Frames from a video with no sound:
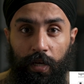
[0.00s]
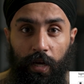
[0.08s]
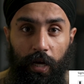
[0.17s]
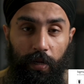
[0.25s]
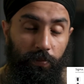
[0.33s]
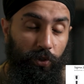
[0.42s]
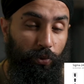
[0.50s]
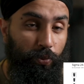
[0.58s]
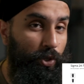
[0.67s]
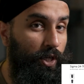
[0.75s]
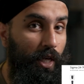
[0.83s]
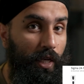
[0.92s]

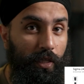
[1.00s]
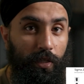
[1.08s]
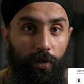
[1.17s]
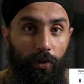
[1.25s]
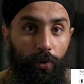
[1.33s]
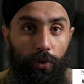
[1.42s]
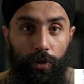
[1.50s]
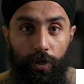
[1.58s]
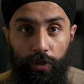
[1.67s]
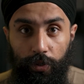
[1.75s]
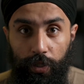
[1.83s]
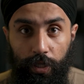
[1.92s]
2.8, or
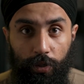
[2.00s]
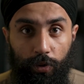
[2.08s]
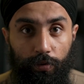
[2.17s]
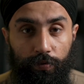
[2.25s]
you can go